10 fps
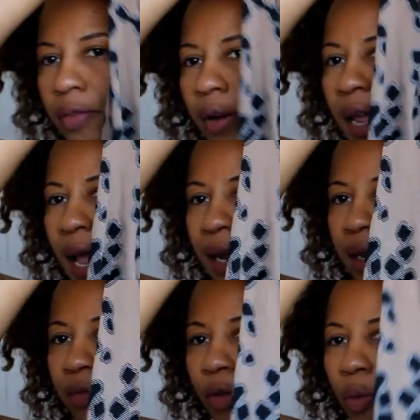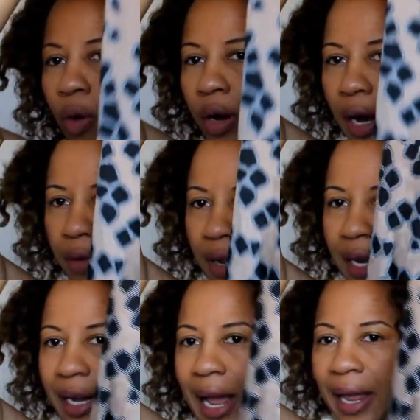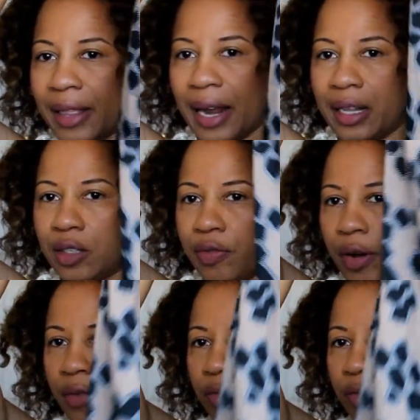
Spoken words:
in very handy for work. I really like that it's very